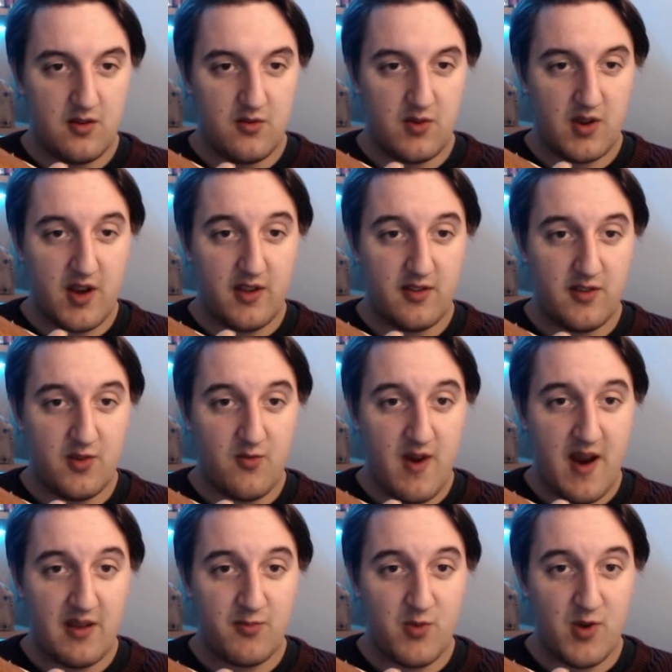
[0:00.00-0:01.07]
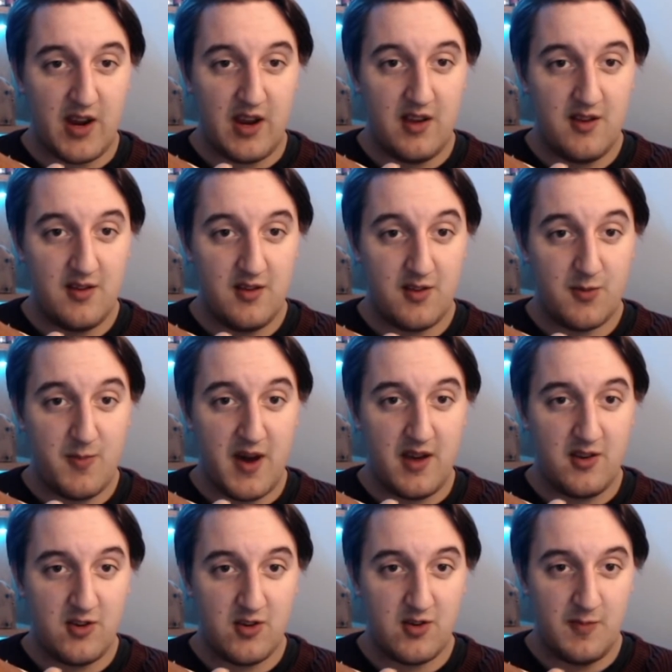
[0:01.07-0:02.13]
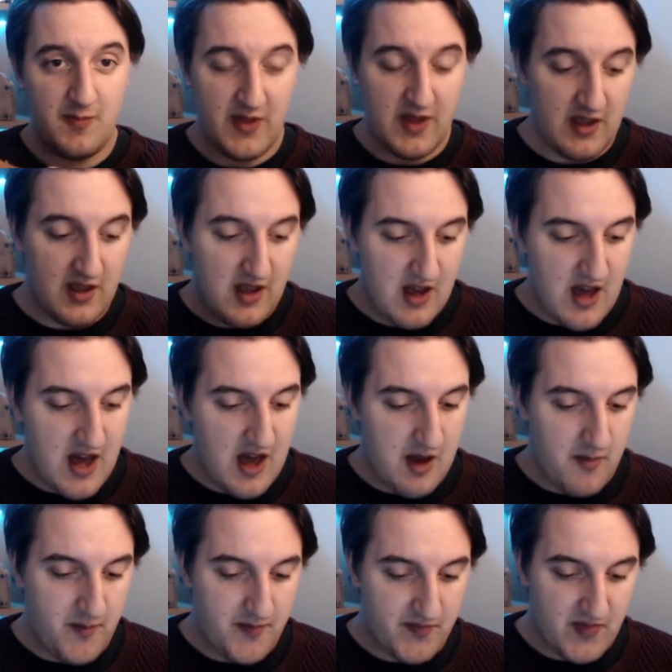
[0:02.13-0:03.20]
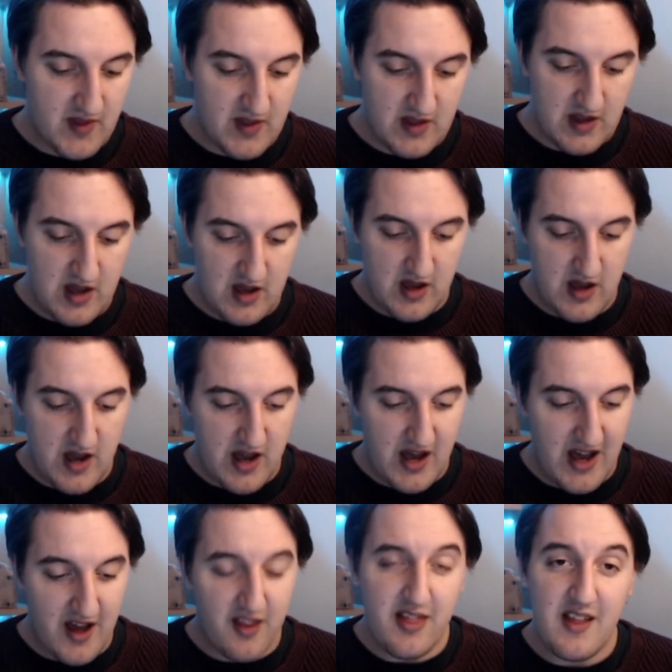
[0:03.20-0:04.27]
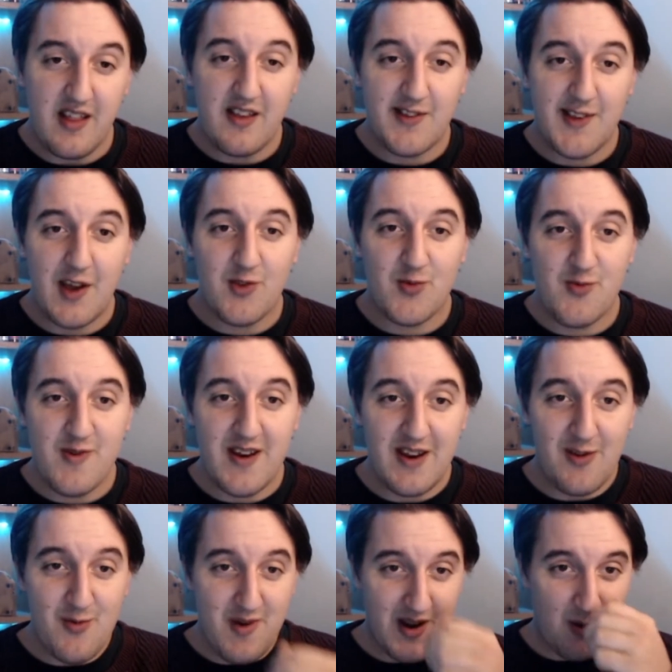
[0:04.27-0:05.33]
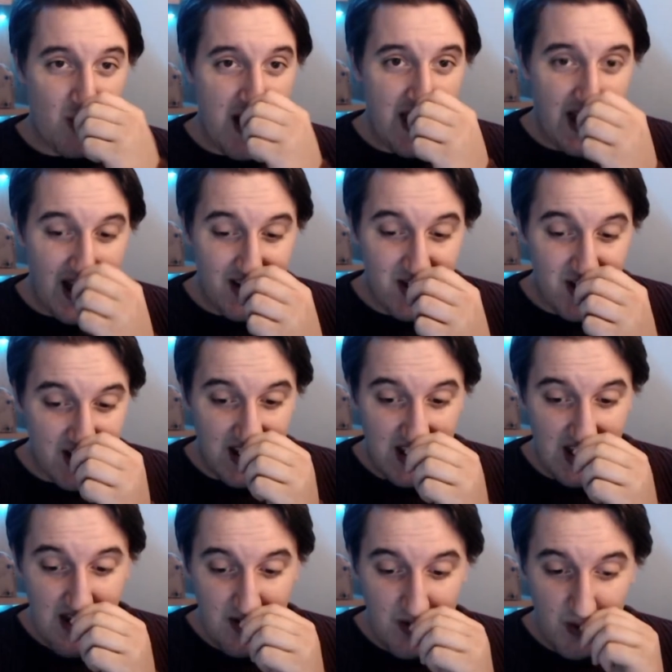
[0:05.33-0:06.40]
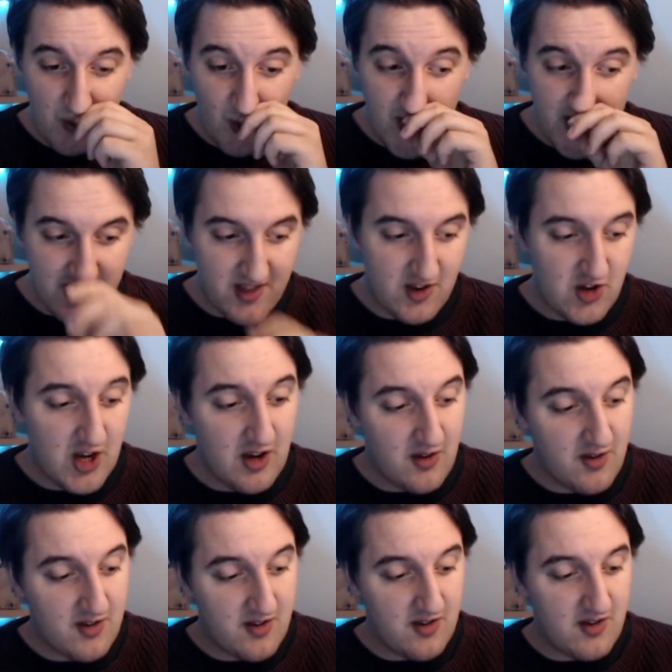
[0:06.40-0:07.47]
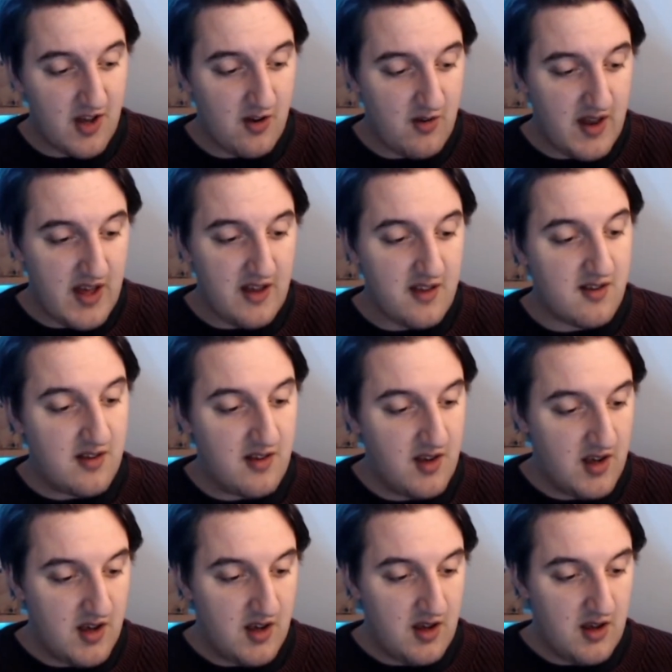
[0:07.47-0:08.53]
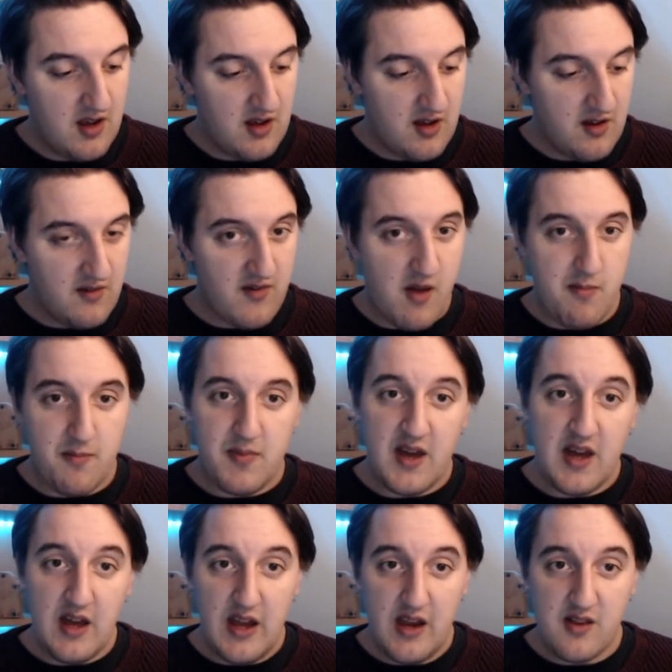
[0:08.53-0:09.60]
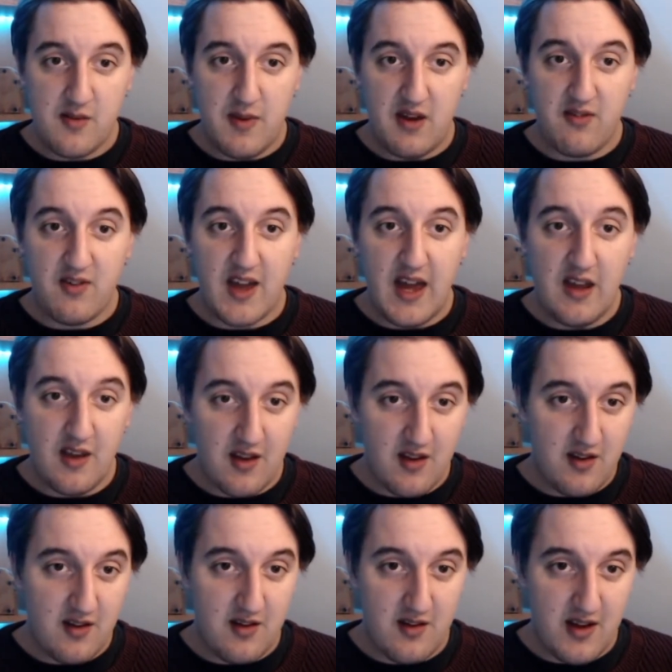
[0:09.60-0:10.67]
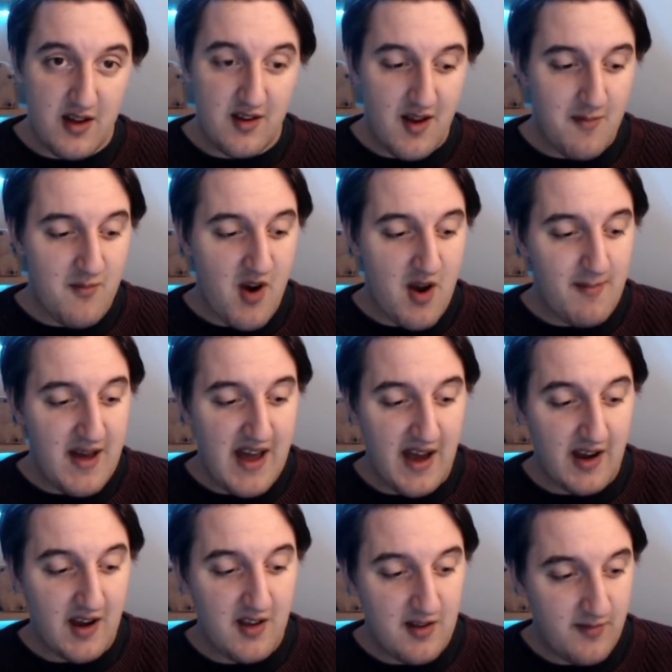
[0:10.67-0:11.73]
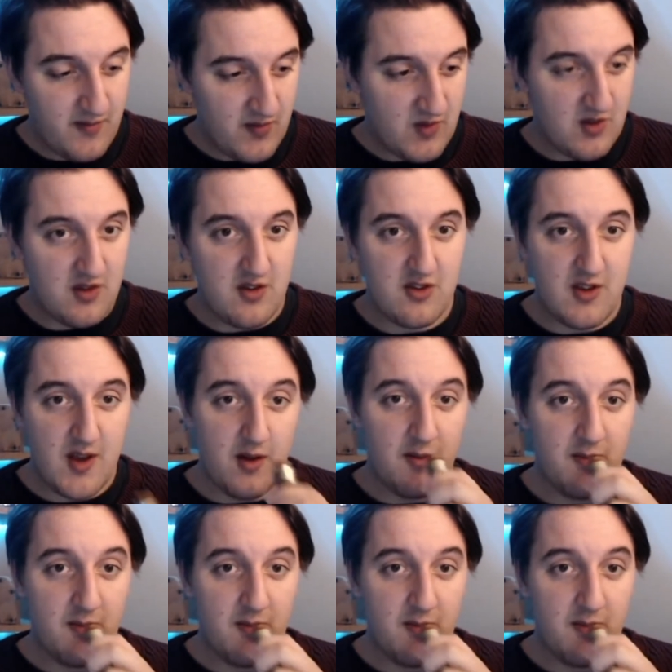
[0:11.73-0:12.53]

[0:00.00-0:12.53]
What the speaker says: custard raspberry sponge, and I think this goes really, really well actually with the juice. So let's vape a bit, eat a bit of cake, and come right back. So.